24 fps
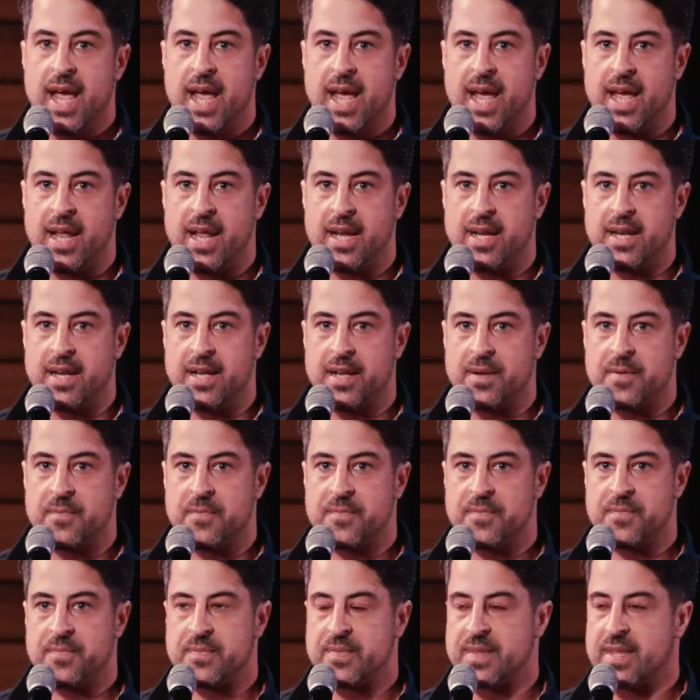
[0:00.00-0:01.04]
And
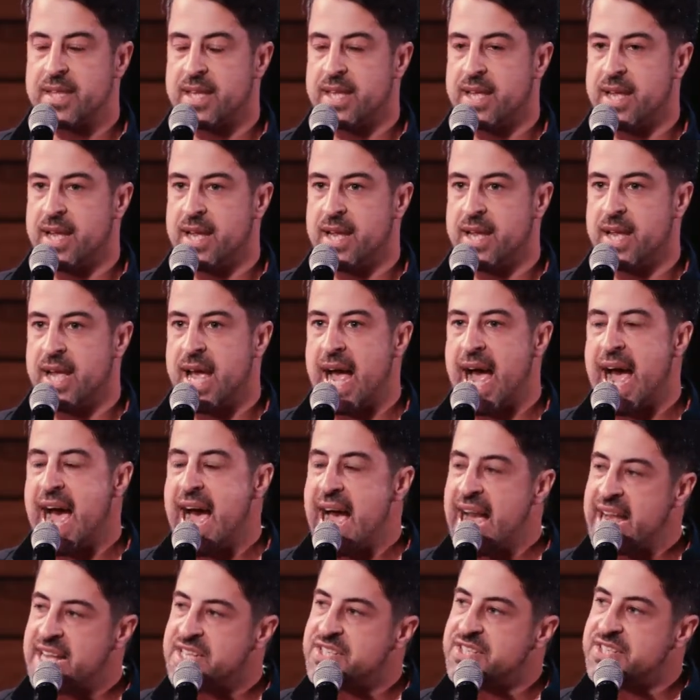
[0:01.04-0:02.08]

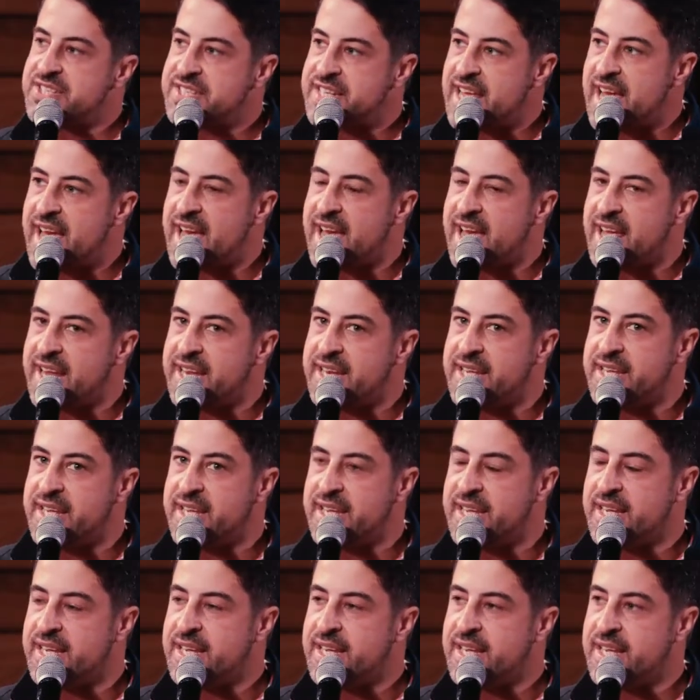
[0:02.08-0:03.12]
I
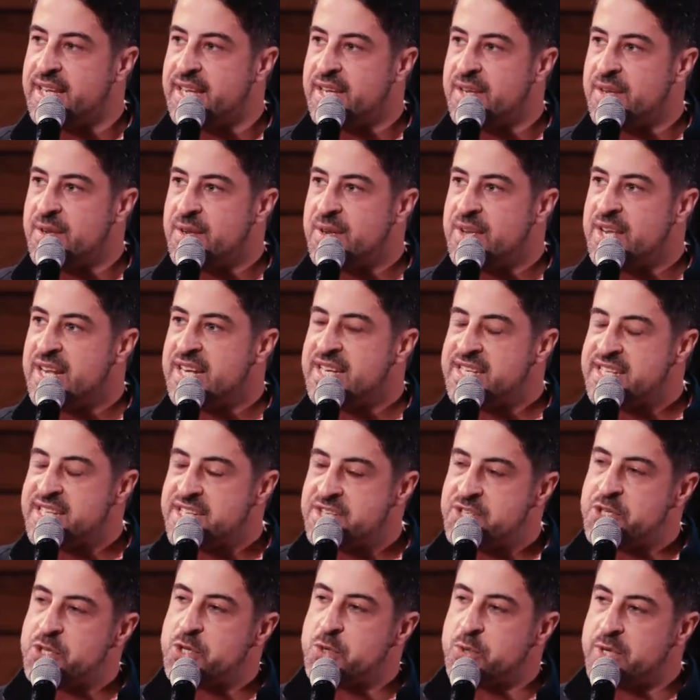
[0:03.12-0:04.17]
said,
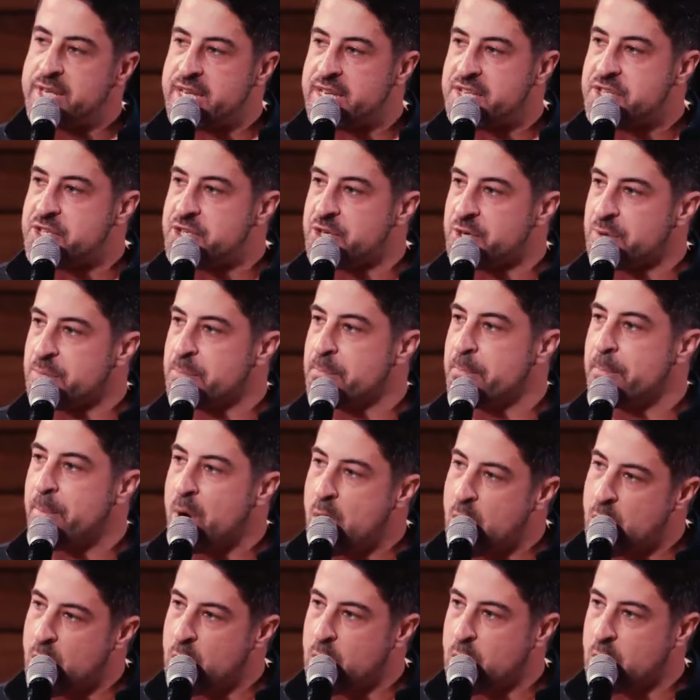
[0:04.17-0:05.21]
"Did you get your
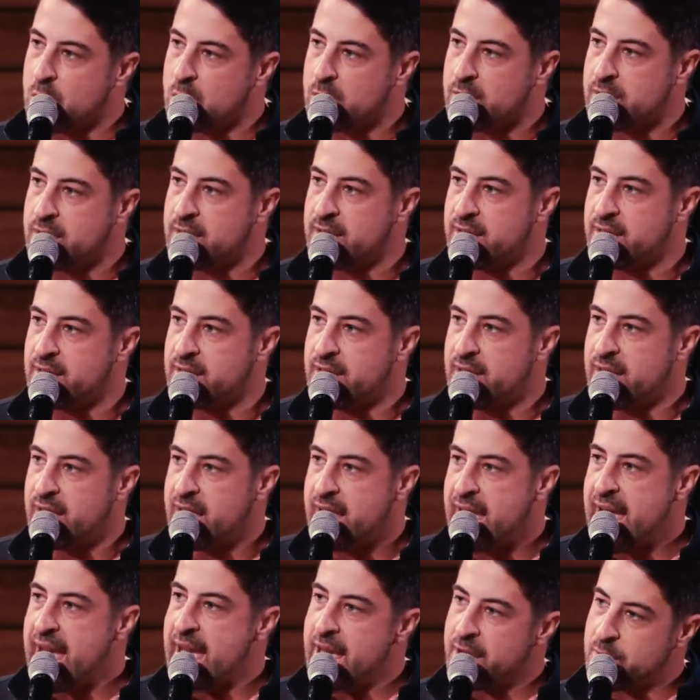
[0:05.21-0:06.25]
mole
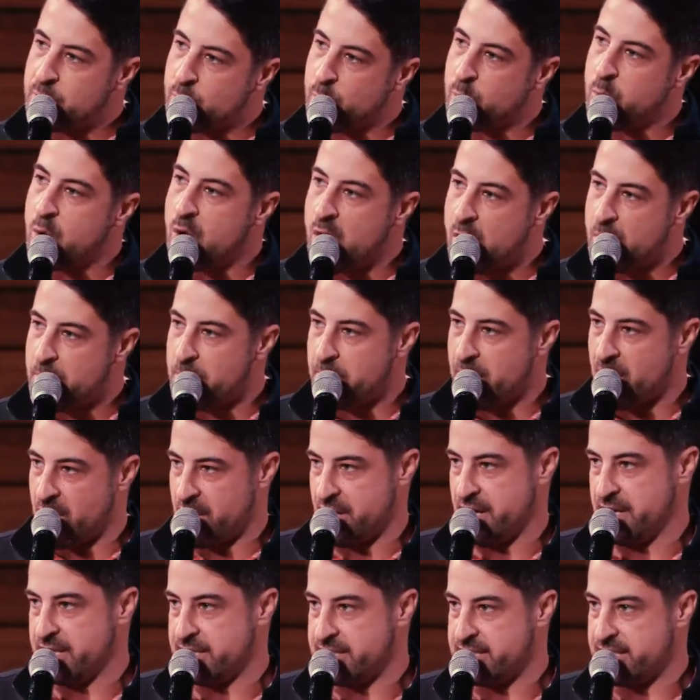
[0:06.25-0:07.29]
at
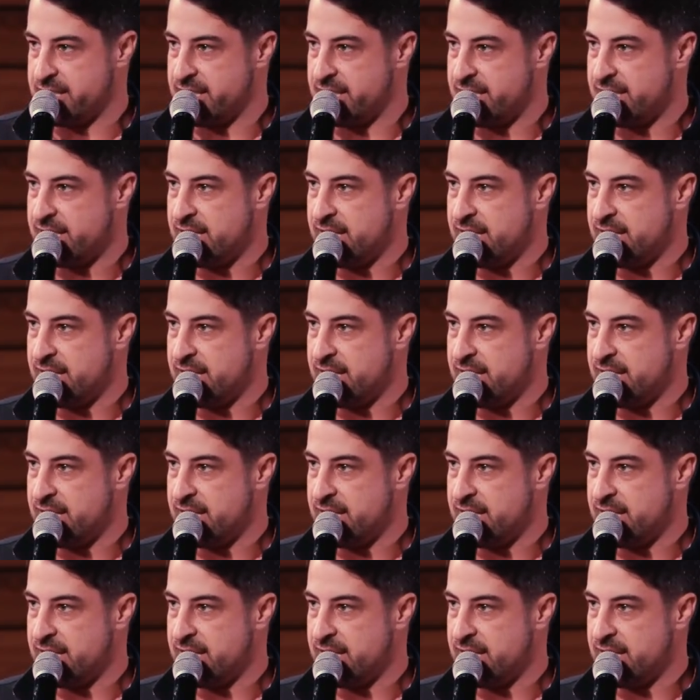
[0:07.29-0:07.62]
Walmart?"